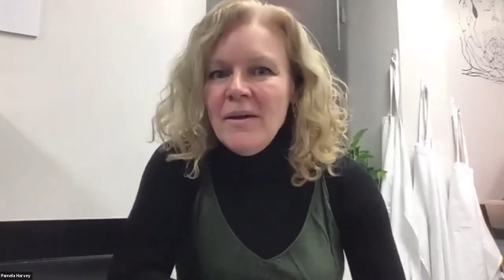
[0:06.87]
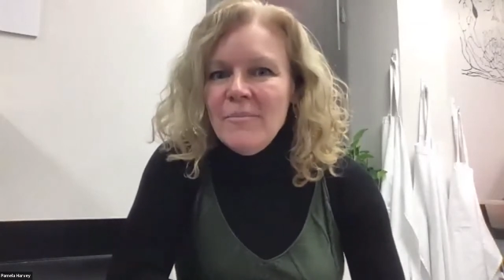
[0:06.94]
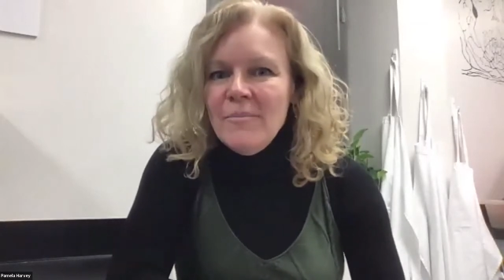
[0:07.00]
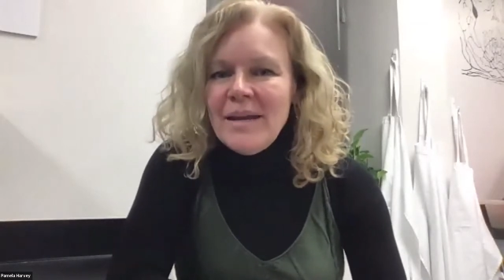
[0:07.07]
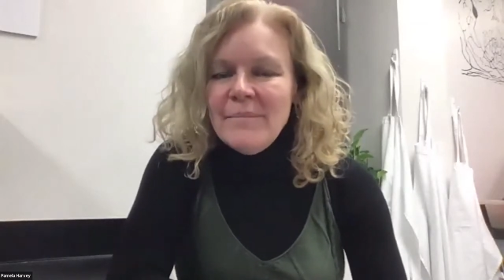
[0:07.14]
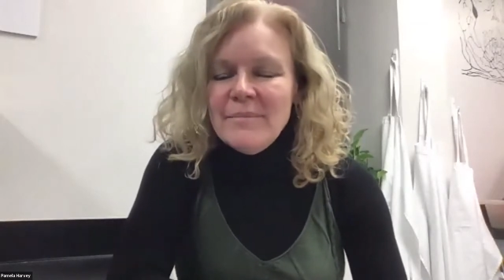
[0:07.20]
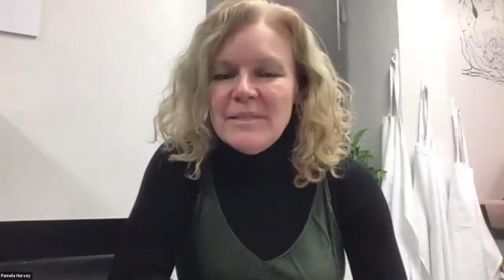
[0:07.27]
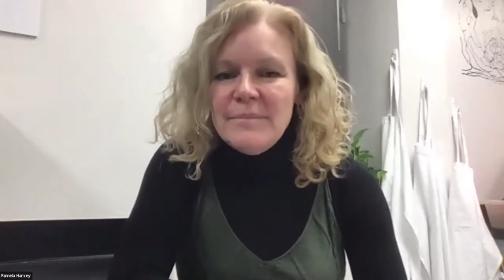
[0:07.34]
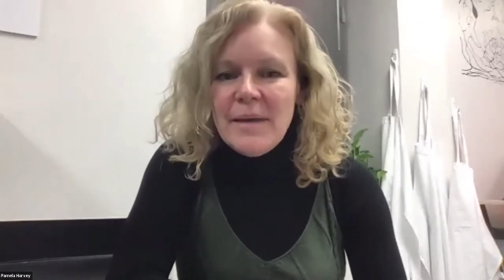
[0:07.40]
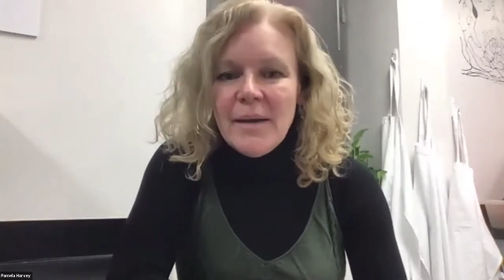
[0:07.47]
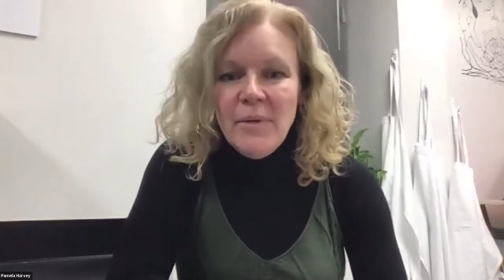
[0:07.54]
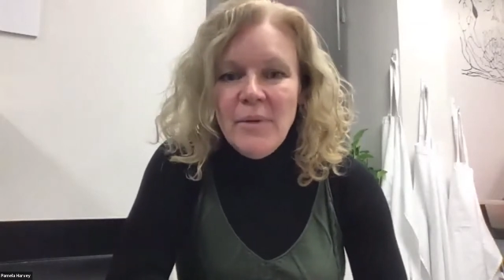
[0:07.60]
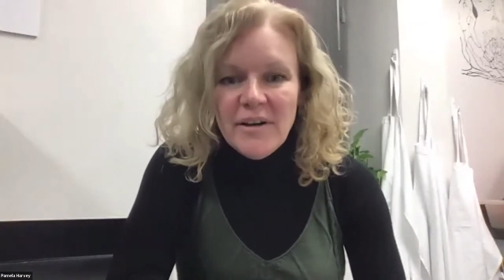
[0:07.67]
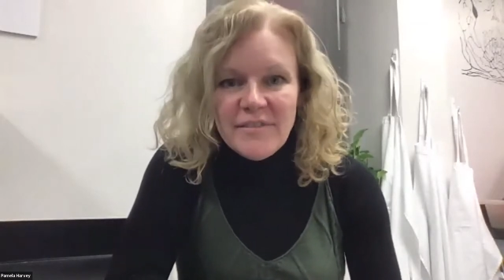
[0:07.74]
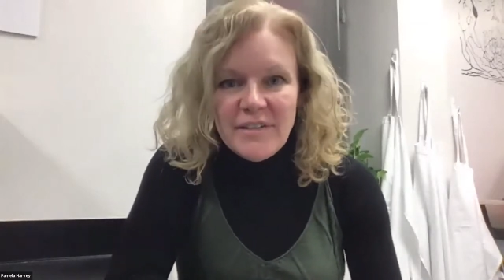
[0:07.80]
My name is
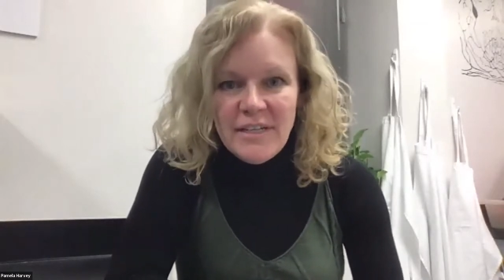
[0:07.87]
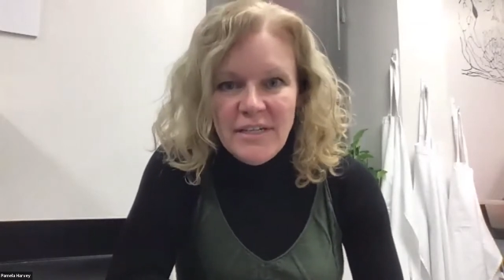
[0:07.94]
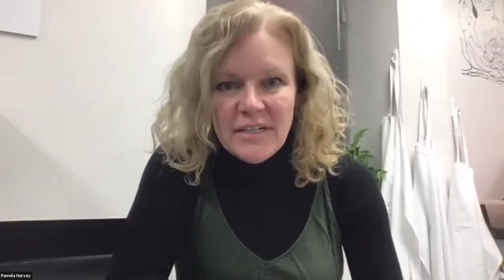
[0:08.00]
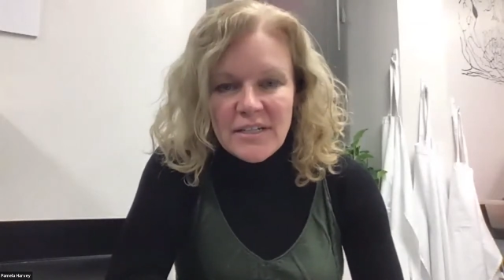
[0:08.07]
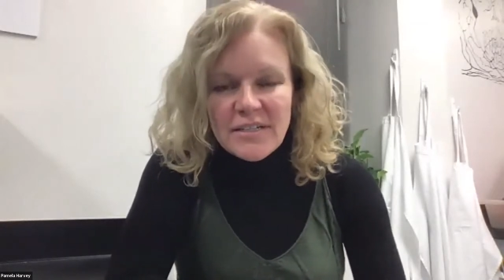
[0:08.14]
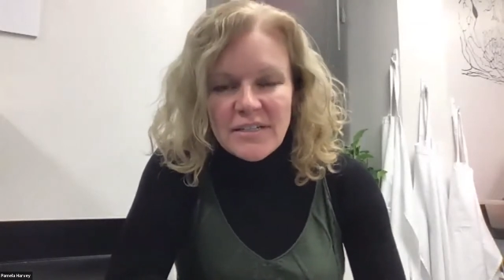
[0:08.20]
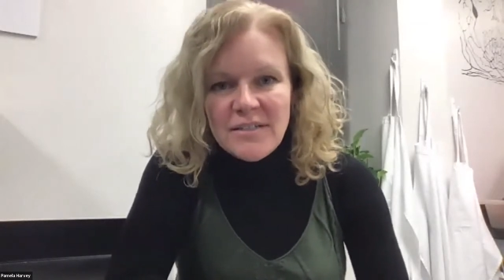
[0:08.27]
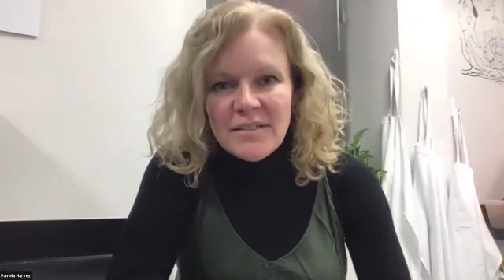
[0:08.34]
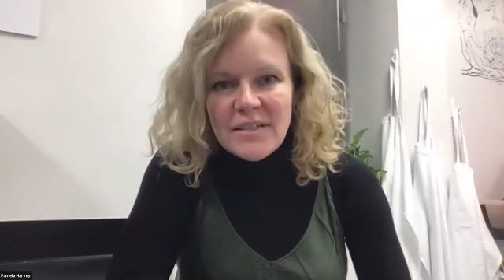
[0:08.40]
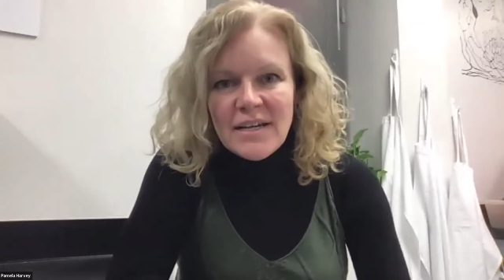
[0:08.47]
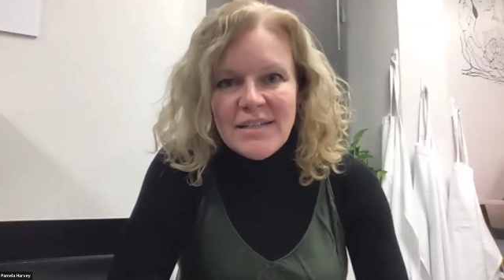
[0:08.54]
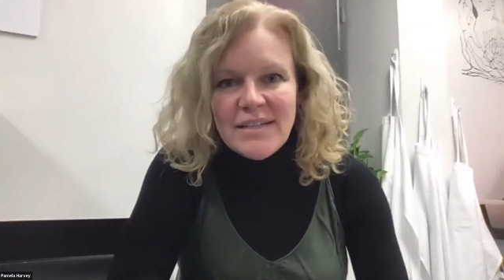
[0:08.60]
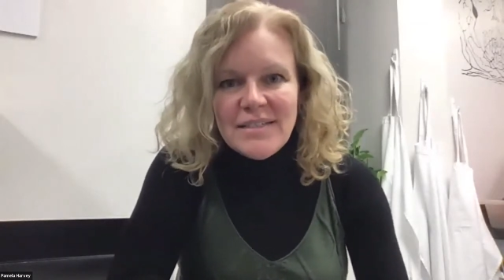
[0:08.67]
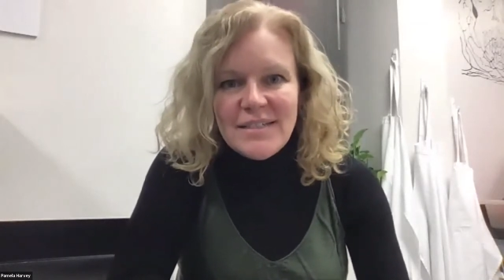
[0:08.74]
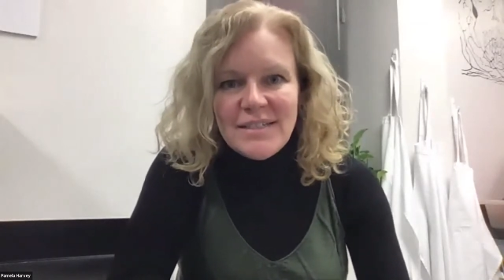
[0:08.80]
Pam Harvey, and
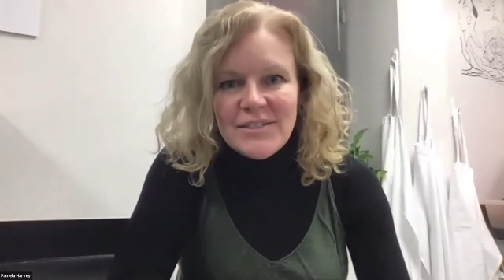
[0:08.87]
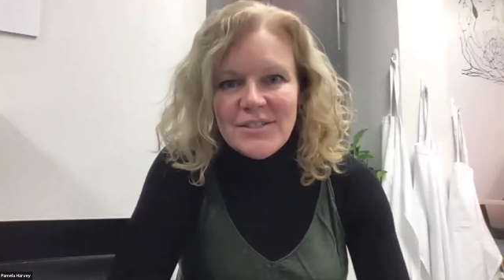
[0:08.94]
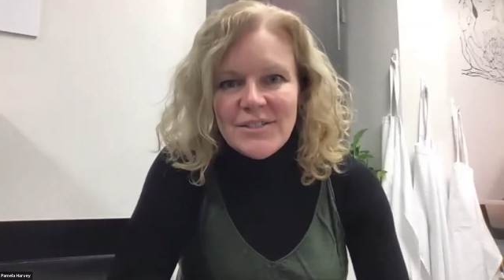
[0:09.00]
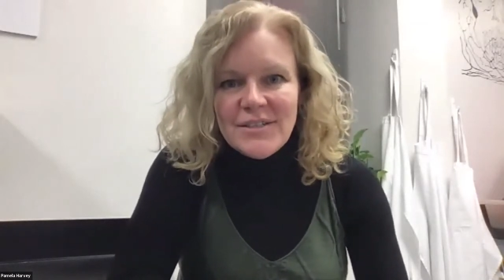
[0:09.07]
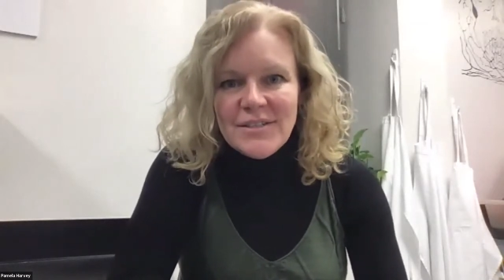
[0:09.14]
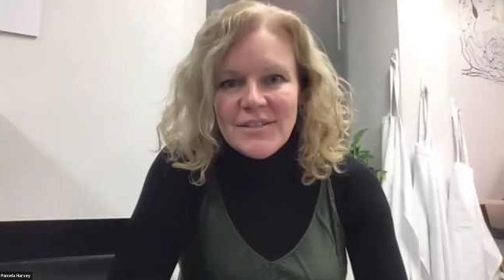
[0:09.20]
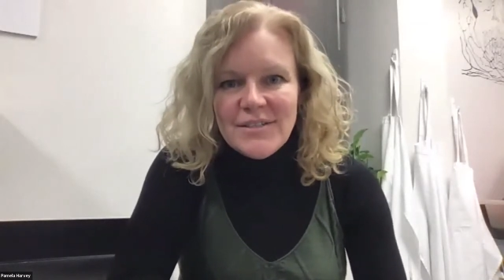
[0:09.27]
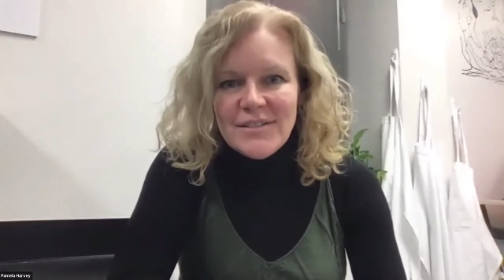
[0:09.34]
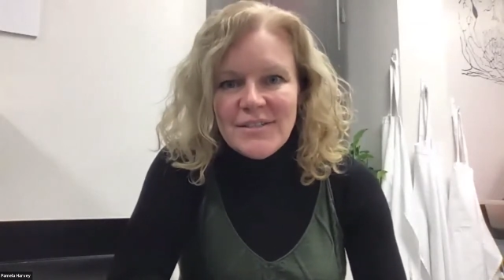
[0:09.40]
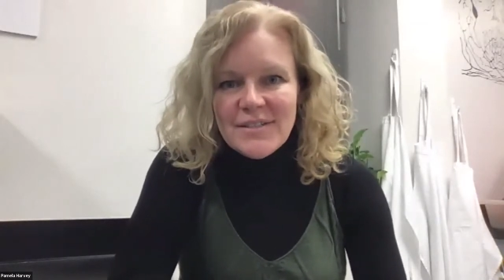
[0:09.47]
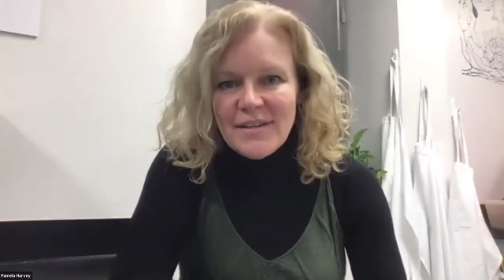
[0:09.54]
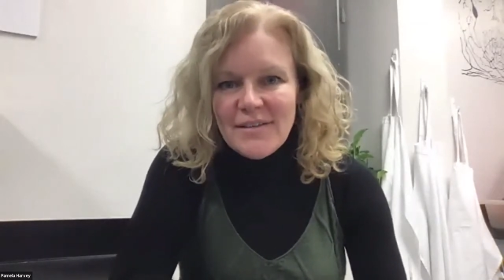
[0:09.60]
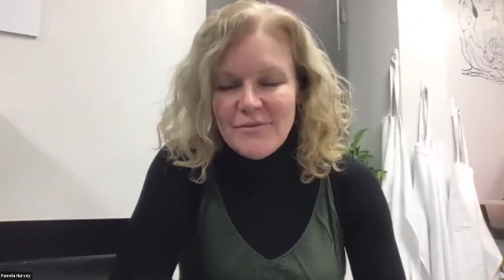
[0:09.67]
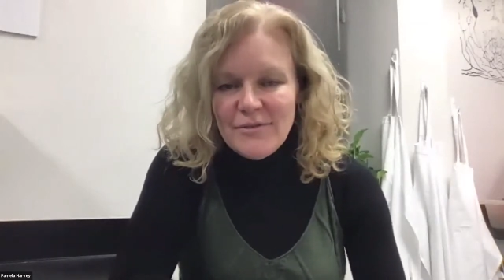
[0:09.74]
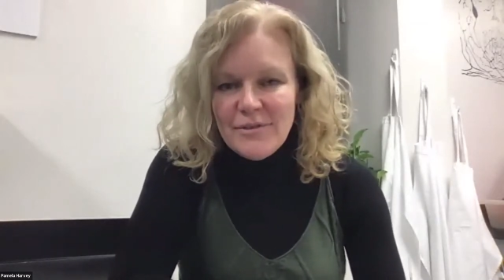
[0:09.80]
I teach the
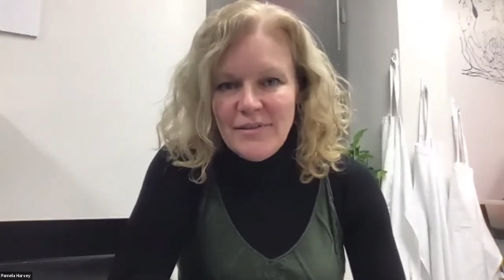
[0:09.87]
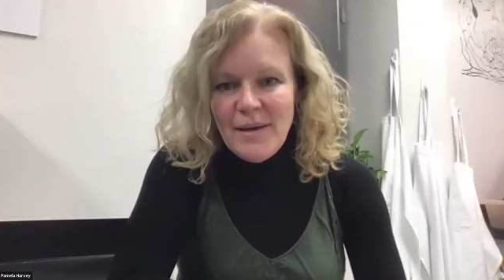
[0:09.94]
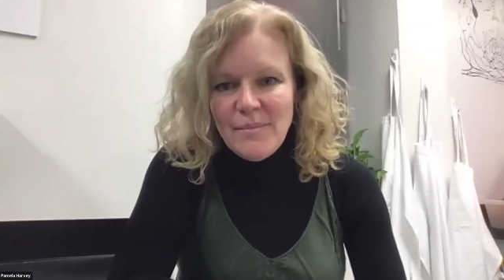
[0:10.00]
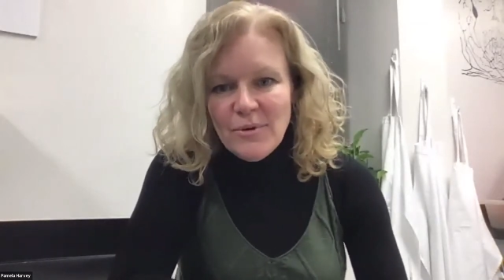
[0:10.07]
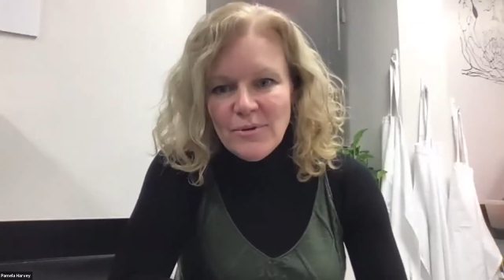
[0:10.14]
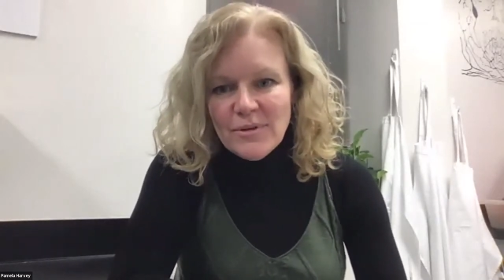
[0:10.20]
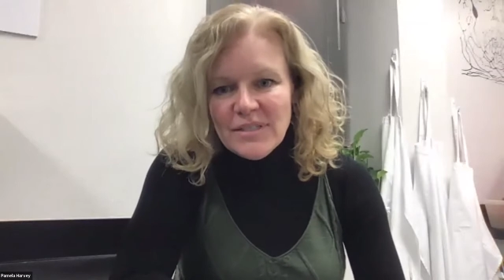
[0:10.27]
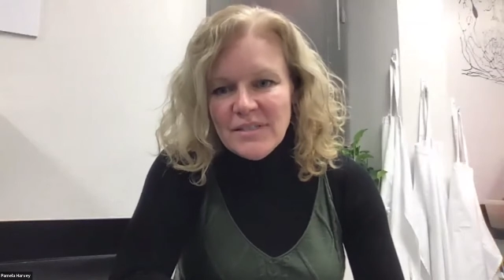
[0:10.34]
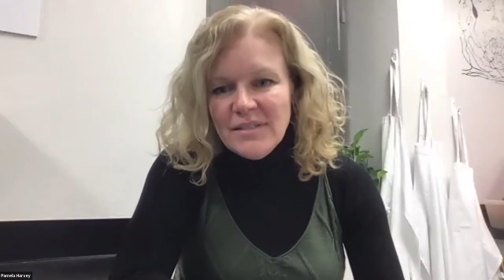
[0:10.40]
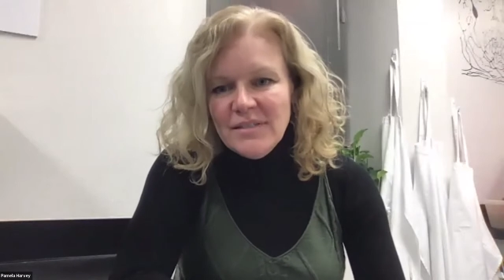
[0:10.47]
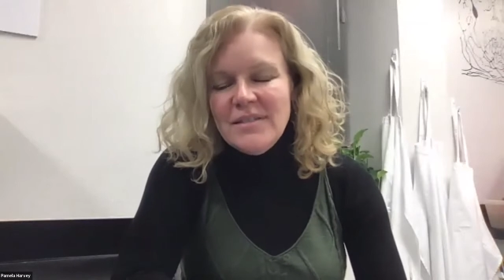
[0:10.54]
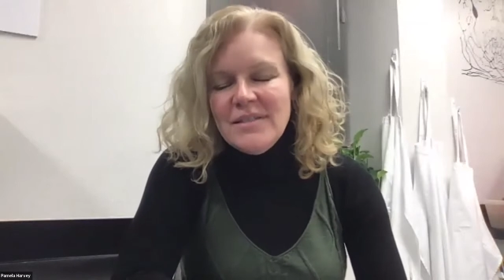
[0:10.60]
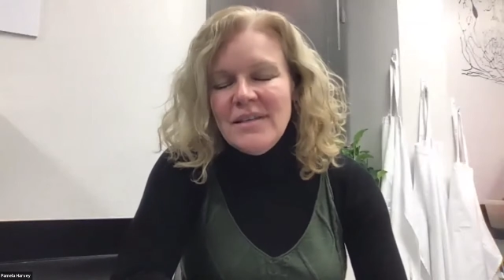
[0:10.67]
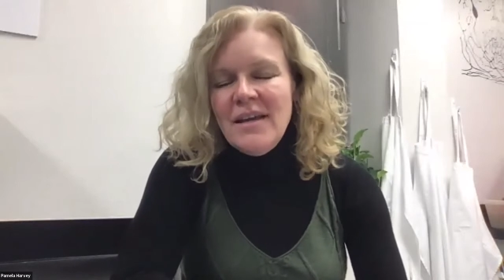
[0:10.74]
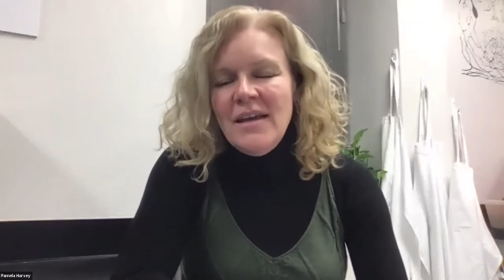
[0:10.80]
Discovery Lab
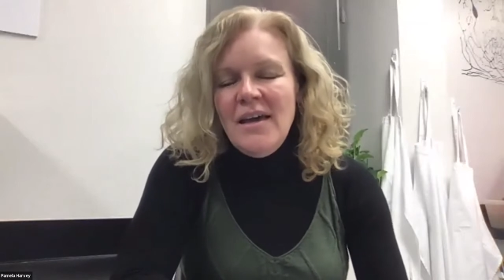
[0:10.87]
courses.